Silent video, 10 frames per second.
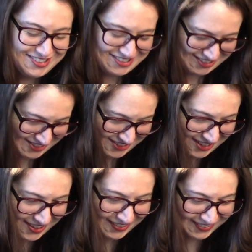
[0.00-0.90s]
it's just
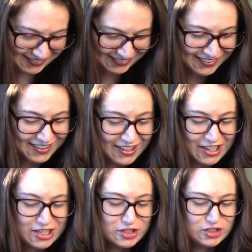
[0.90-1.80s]
like
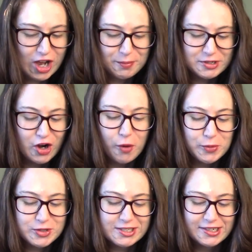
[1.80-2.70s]
he stopped and
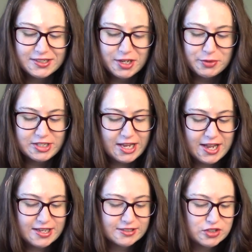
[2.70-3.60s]
almost did a double
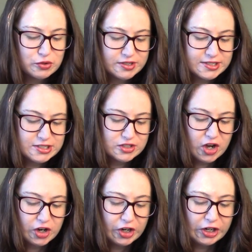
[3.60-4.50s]
take as soon as he
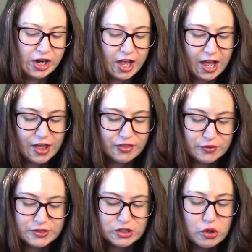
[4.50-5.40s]
saw her, and there
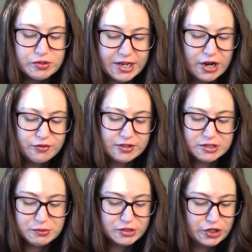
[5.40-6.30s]
was no doubt
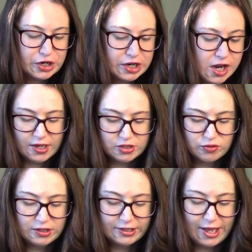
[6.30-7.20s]
this was her. A
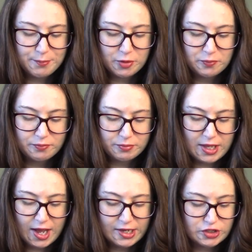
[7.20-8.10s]
street lamp
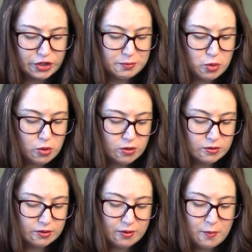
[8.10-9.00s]
behind her poured